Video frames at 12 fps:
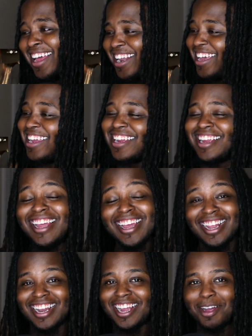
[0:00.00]

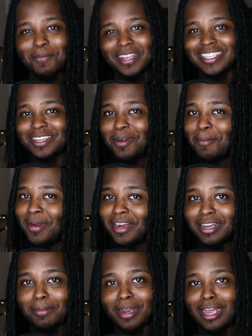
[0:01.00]
like I be so
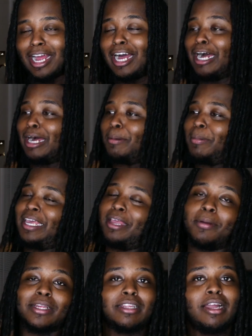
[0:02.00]
embarrassed. I'm like, ah,
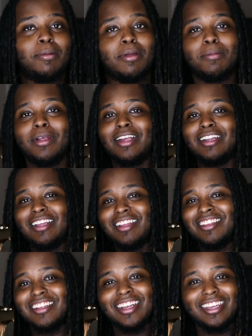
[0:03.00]
man, my stomach, bro.
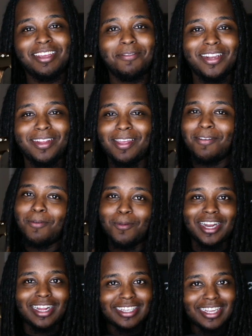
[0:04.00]
Yeah, like, even
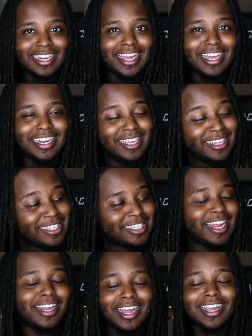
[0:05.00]
when I say that, it
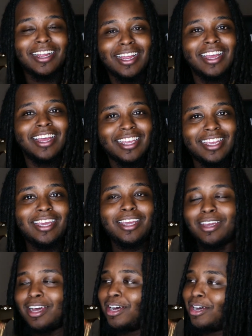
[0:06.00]
sound like,
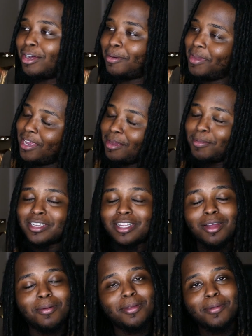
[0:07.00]
yeah, oh man, my
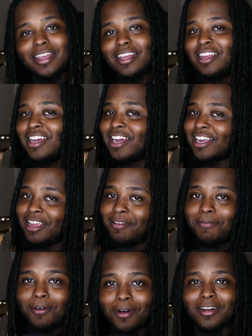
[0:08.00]
stomach, man. Yeah, I
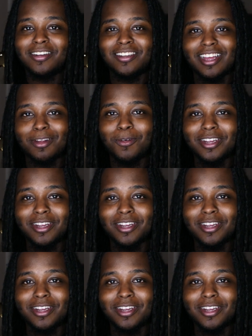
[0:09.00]
keep farting.